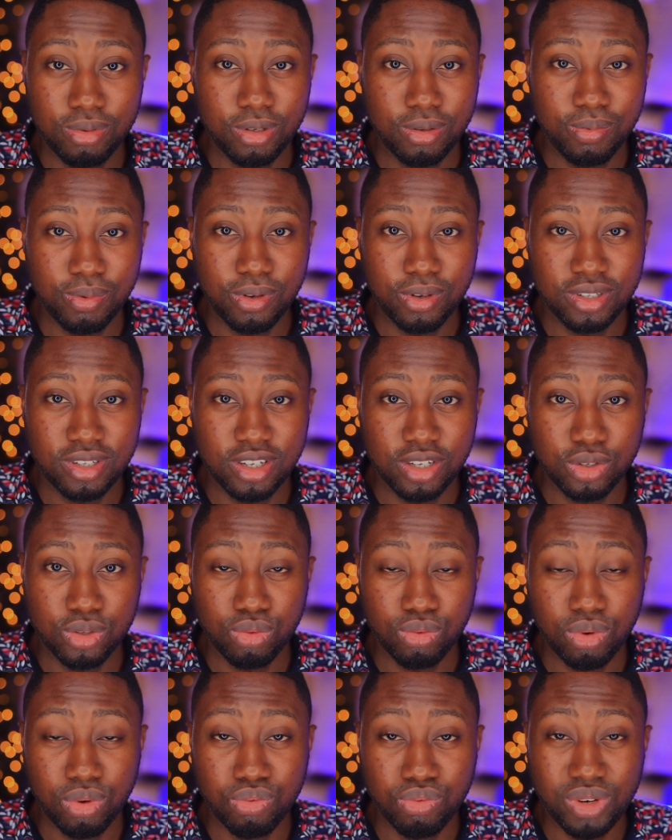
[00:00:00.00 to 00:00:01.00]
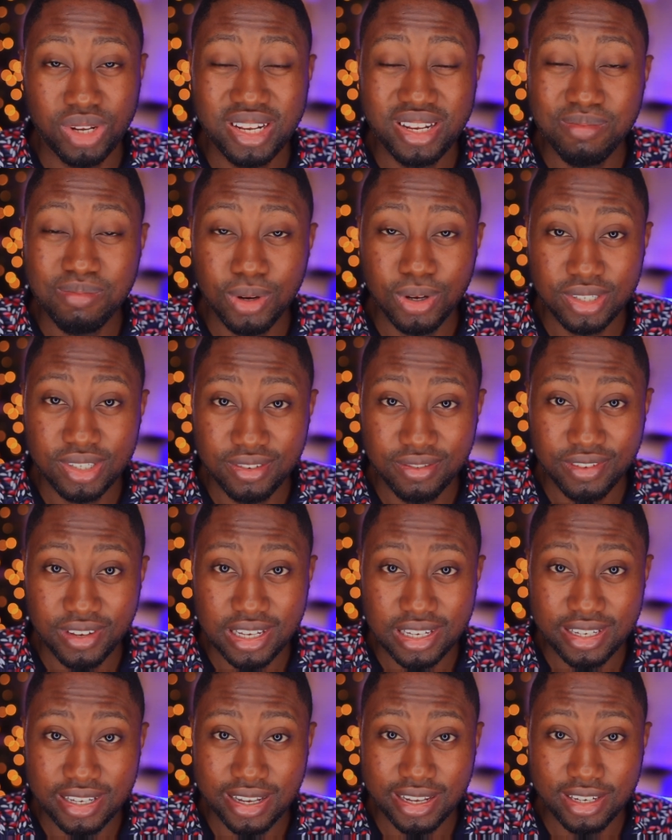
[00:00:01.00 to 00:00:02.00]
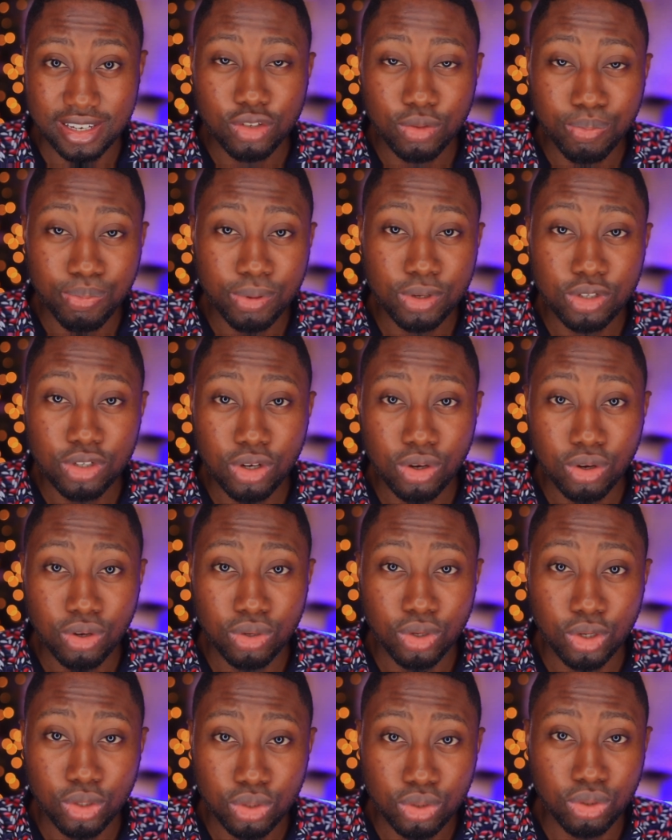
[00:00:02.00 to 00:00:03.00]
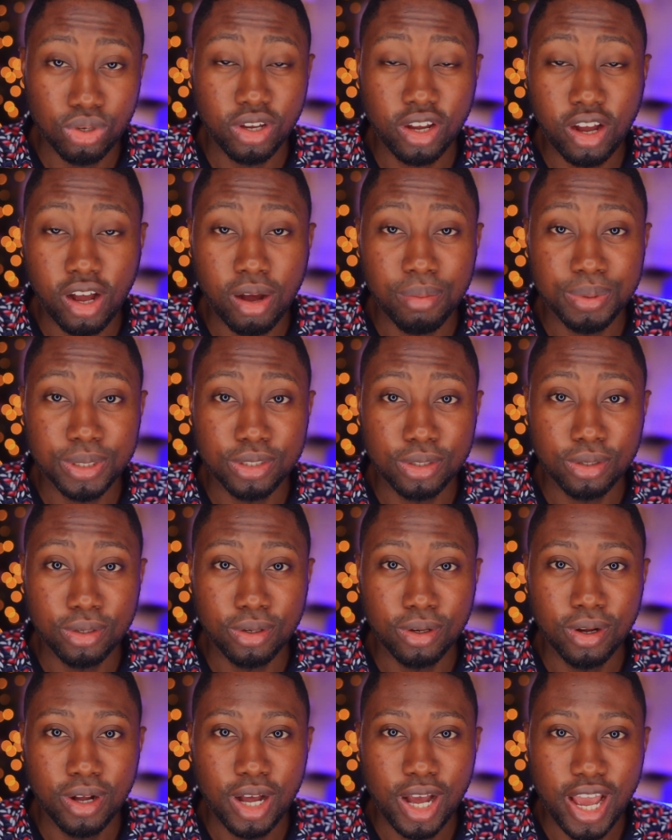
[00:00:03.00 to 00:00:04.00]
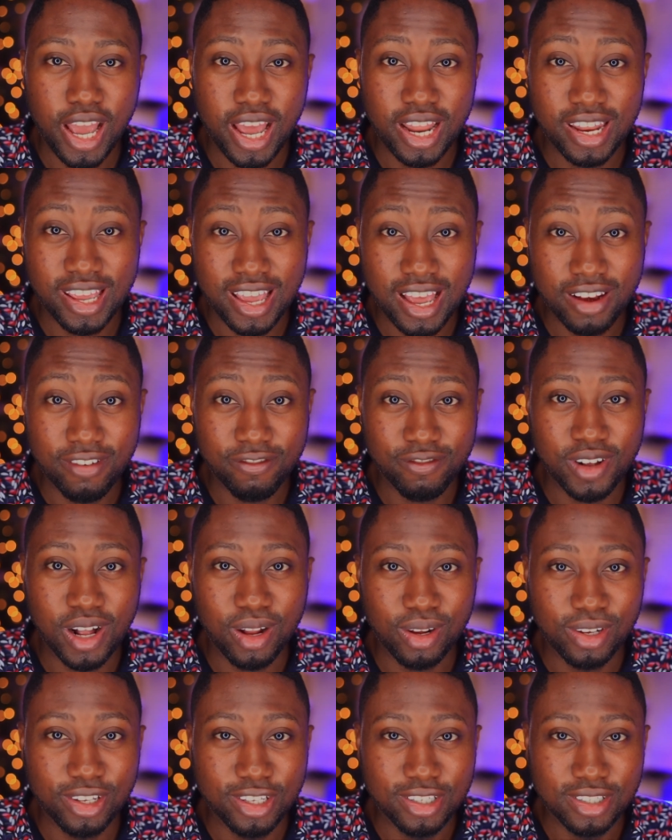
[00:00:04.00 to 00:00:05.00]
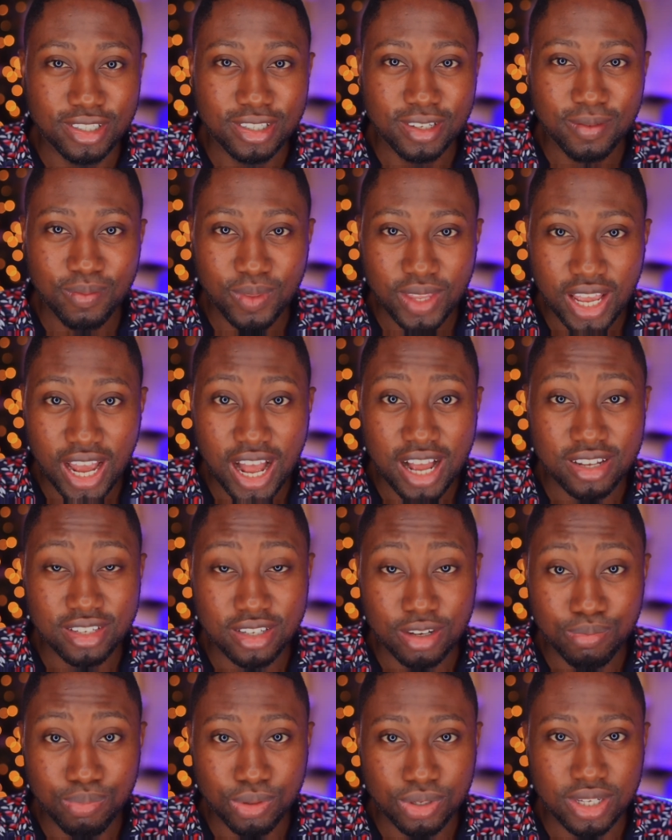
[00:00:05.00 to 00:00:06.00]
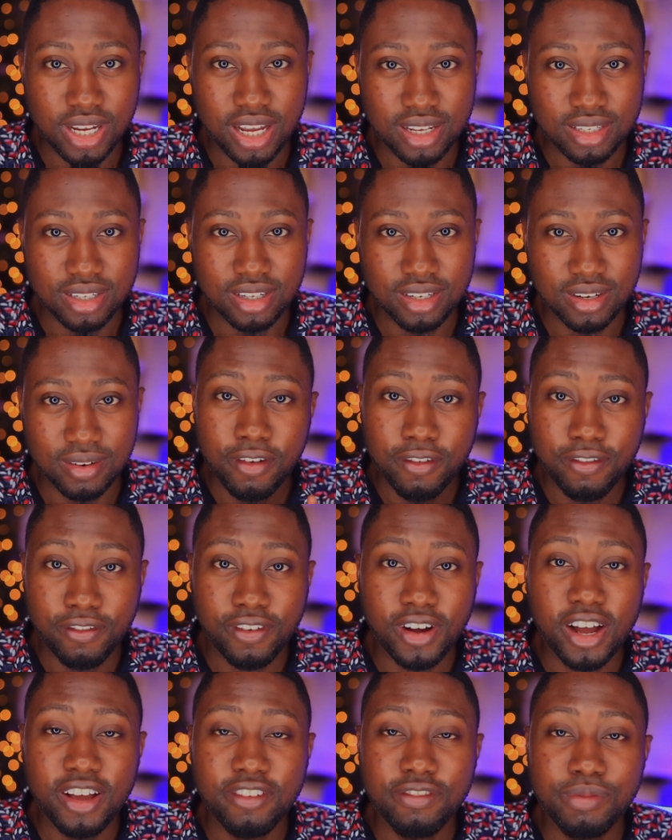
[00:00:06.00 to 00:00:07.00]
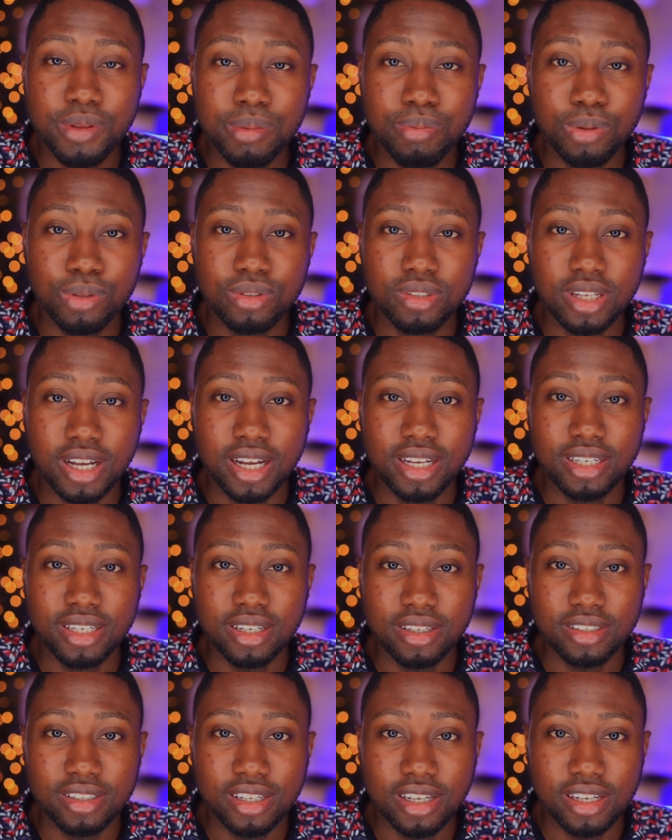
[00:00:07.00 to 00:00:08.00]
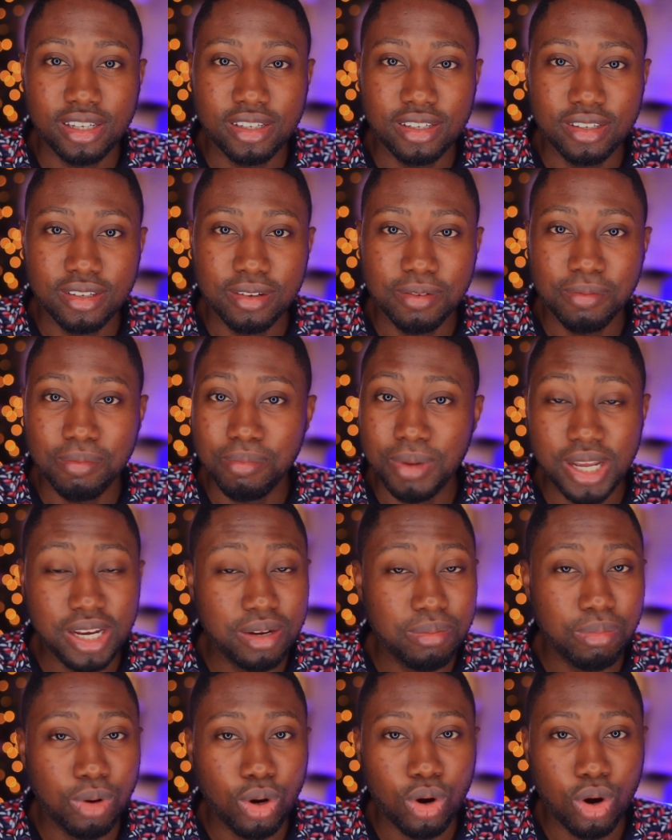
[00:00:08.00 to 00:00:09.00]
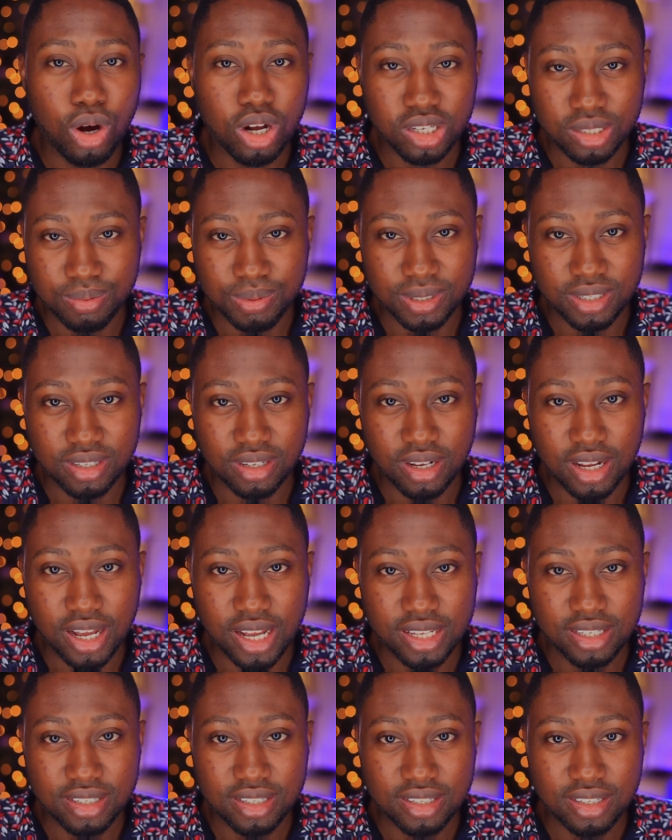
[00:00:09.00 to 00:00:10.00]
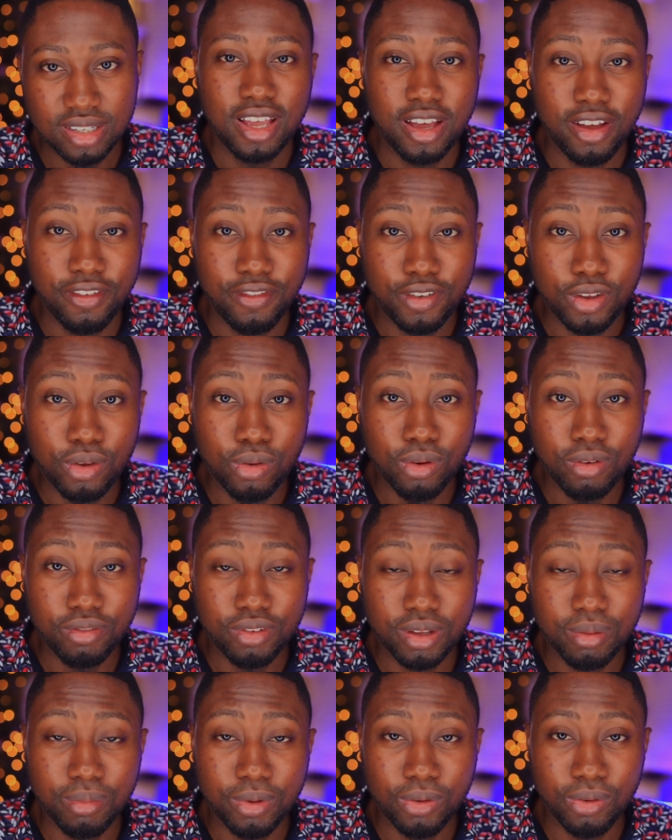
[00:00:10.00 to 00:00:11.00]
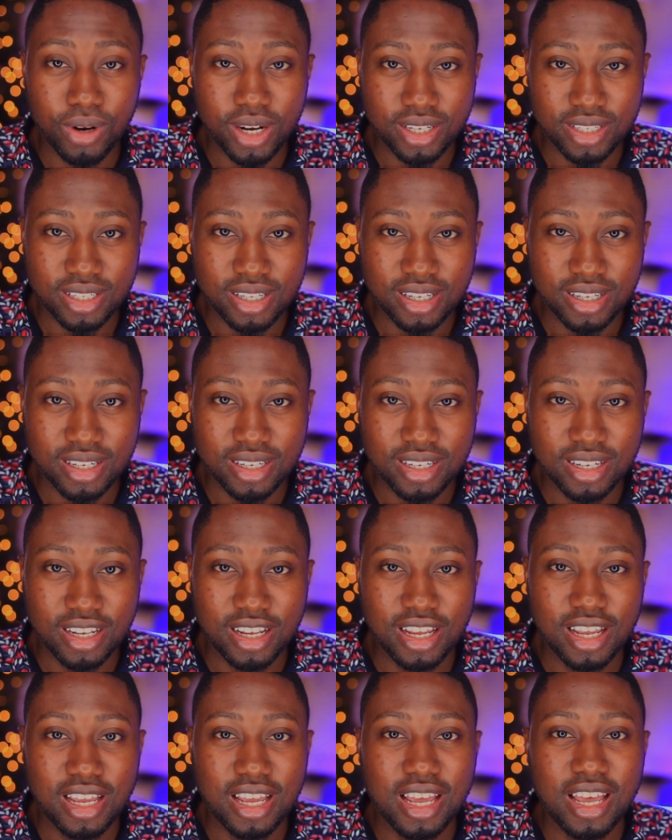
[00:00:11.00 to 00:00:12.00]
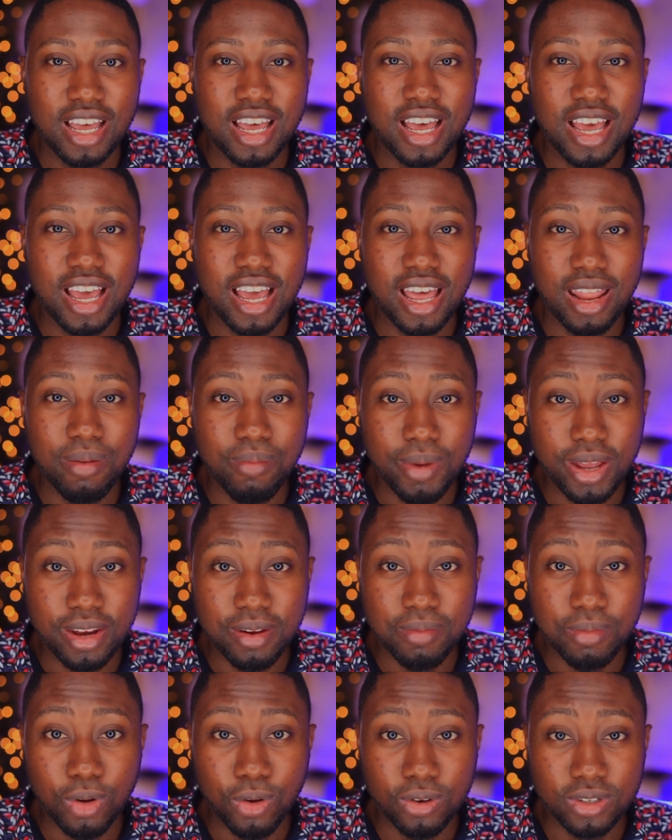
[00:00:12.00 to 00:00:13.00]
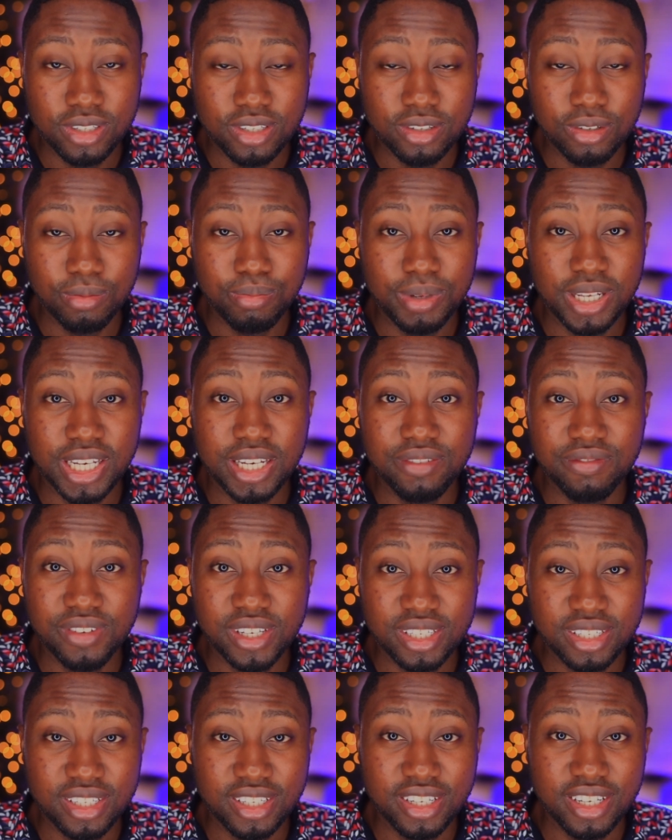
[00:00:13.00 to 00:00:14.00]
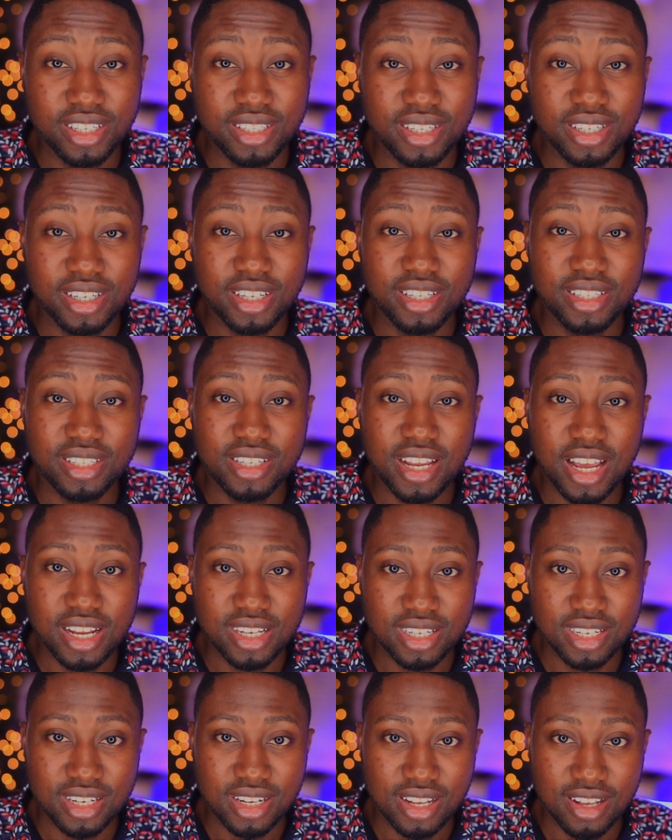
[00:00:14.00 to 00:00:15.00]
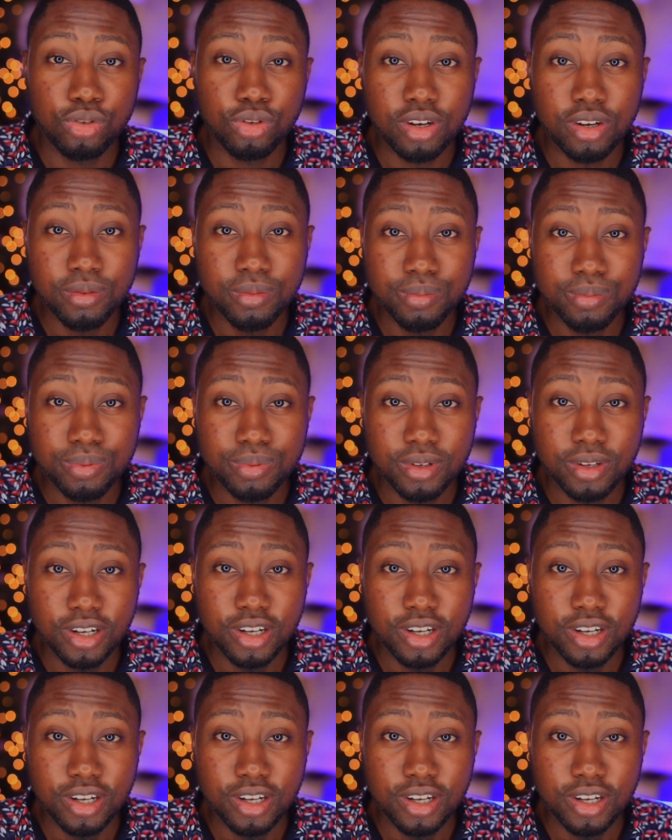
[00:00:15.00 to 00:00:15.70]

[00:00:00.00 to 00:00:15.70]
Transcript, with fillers: supporters were really motivated to push on to the Capitol and get violent as they protested. 5 people died that day, many more hospitalized, a few of them arrested, and many more still being investigated and searched. Trump